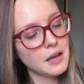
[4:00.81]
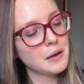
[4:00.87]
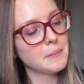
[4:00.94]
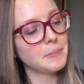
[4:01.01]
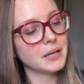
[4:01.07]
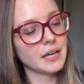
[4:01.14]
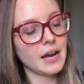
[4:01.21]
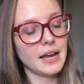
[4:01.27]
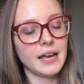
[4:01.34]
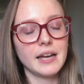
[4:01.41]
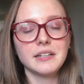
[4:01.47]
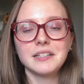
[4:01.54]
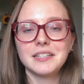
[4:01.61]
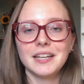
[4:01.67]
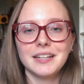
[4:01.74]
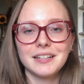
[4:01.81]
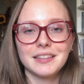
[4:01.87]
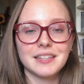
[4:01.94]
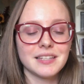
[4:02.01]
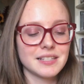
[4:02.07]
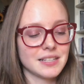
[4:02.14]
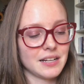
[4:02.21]
but I annotated
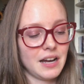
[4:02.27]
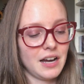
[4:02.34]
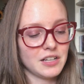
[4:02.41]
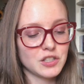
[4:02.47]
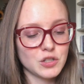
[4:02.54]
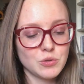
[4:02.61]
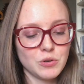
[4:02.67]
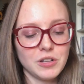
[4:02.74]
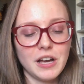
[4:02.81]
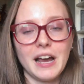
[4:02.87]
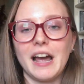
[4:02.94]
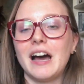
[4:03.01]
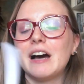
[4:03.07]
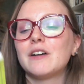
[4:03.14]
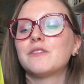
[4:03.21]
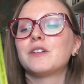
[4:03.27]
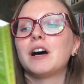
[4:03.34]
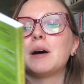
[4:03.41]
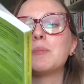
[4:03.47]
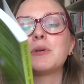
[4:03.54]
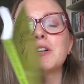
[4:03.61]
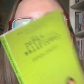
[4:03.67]
these in high school. I
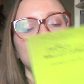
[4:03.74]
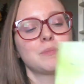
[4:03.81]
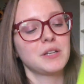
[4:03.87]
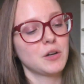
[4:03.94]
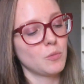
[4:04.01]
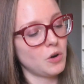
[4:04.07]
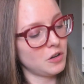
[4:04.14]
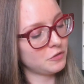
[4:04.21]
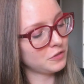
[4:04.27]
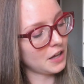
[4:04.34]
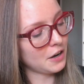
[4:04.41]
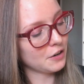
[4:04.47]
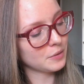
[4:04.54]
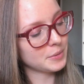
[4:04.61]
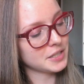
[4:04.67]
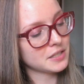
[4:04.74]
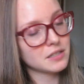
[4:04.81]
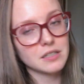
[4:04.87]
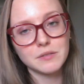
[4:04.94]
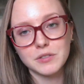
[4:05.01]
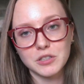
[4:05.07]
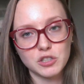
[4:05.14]
have Perks of Being a Wallflower by
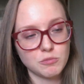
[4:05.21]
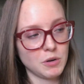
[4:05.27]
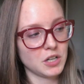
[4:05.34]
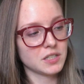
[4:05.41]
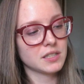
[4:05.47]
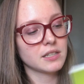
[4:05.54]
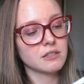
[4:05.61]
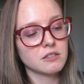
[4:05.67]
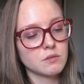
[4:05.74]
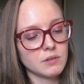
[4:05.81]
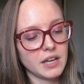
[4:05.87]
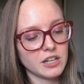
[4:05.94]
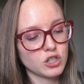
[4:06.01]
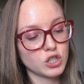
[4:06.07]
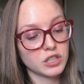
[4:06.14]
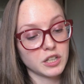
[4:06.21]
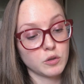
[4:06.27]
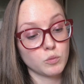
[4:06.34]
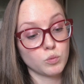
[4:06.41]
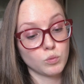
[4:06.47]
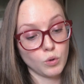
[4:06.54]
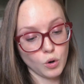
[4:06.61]
Stephen Chbosky. This one I actually like
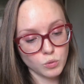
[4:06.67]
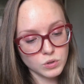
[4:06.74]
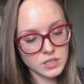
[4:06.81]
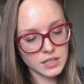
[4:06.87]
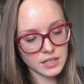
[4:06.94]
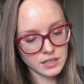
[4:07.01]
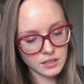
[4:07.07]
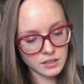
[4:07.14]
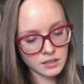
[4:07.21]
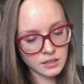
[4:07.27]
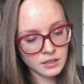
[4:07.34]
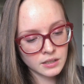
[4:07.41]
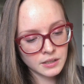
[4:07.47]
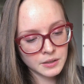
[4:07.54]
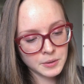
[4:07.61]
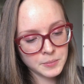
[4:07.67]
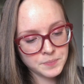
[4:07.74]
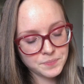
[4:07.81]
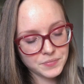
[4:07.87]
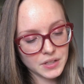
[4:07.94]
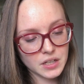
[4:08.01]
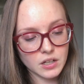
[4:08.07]
wrote in.
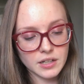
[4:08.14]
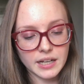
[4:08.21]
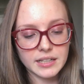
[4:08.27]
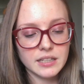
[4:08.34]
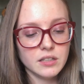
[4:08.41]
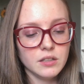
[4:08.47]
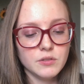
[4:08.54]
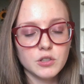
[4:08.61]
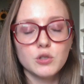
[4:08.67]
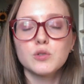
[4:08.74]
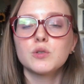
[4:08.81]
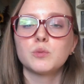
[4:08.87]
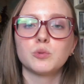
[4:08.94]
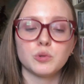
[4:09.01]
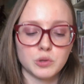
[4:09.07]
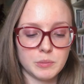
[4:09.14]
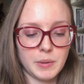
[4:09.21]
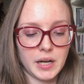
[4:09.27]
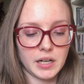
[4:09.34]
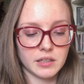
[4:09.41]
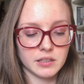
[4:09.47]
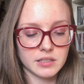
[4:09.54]
God, I didn't even use a ruler
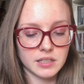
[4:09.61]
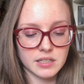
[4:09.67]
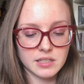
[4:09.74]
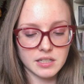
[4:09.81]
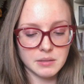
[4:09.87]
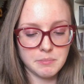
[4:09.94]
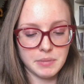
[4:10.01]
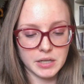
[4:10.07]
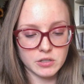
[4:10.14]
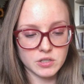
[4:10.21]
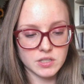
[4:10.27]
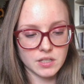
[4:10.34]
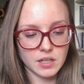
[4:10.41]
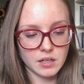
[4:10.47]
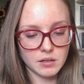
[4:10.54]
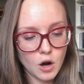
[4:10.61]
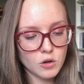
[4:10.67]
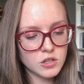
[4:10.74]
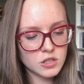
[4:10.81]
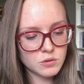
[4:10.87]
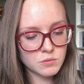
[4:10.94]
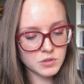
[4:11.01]
back in the day. It's like embarrassing. Oh,
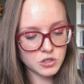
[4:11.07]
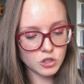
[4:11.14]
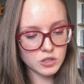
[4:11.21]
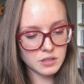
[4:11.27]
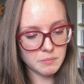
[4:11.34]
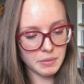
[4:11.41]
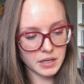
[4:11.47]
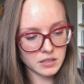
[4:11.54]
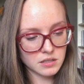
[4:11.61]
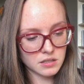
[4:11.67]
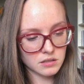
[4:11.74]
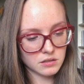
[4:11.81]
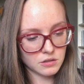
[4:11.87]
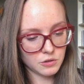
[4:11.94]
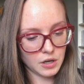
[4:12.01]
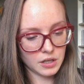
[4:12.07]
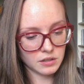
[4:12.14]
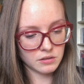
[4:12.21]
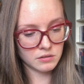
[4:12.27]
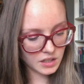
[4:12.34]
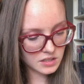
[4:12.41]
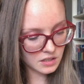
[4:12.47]
this one was just in pencil. Okay,
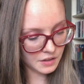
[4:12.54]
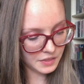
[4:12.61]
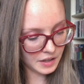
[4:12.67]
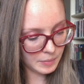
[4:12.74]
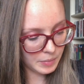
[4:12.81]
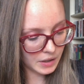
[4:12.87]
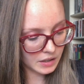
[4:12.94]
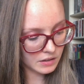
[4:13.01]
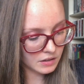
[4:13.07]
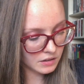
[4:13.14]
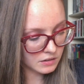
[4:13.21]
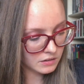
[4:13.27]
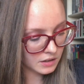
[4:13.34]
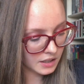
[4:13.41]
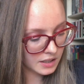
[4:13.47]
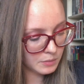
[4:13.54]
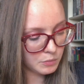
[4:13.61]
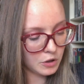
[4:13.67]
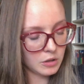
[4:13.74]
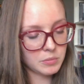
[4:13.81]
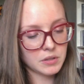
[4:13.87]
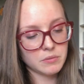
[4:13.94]
that's not that bad then. I could
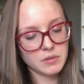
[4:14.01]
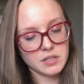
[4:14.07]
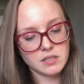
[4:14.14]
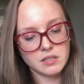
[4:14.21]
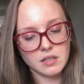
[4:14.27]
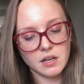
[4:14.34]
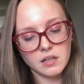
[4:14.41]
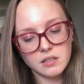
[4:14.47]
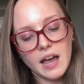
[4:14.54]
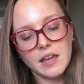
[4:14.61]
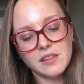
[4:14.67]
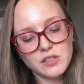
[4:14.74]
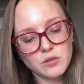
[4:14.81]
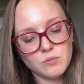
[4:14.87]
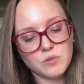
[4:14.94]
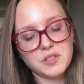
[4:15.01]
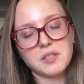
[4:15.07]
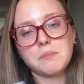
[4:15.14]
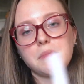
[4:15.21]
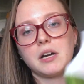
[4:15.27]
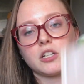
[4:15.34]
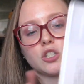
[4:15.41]
probably erase that. And this one
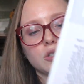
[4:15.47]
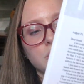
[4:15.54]
wasn't much. It